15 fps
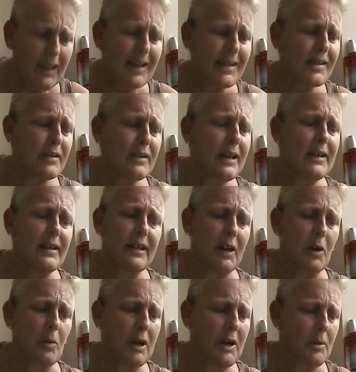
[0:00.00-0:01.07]
and so they can get
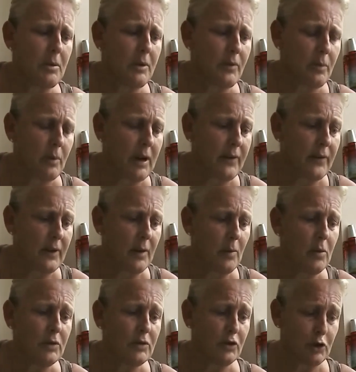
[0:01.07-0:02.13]
away with whatever they
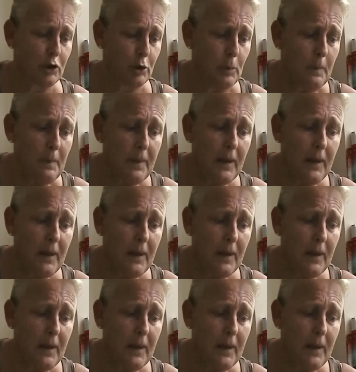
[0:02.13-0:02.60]
want to.